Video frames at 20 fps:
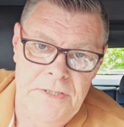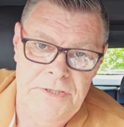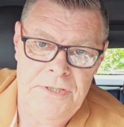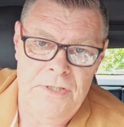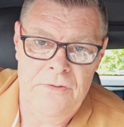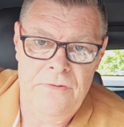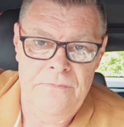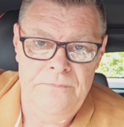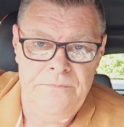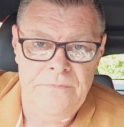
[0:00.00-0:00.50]

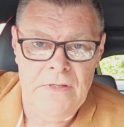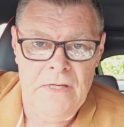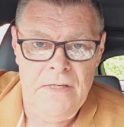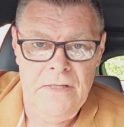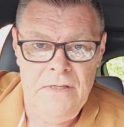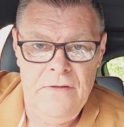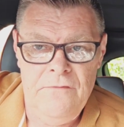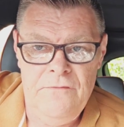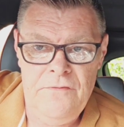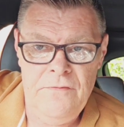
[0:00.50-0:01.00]
So
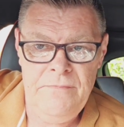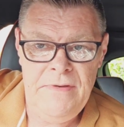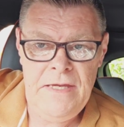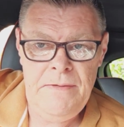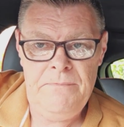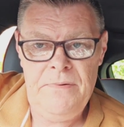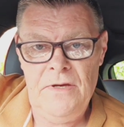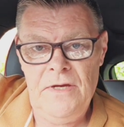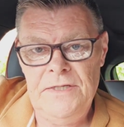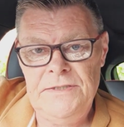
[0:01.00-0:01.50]
for
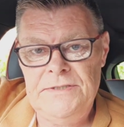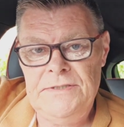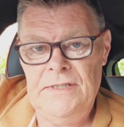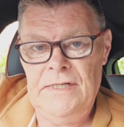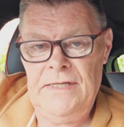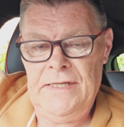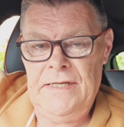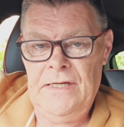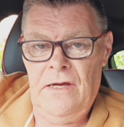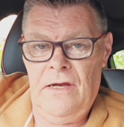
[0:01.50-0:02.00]
me
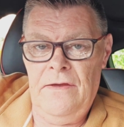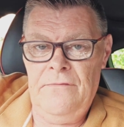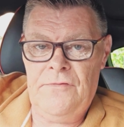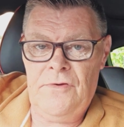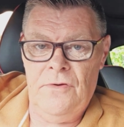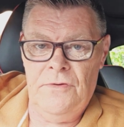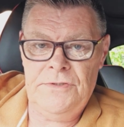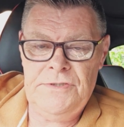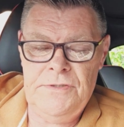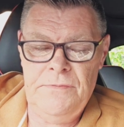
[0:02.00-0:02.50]
personally,
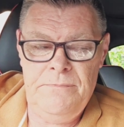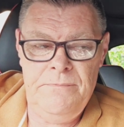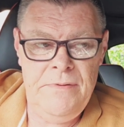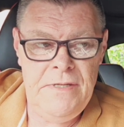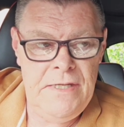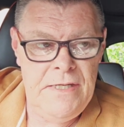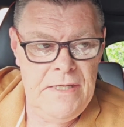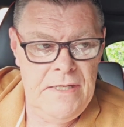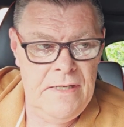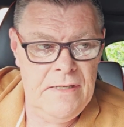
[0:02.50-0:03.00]
I've got to
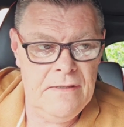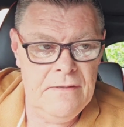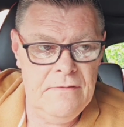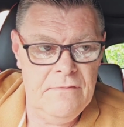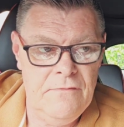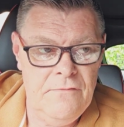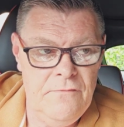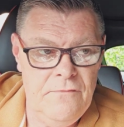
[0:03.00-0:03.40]
be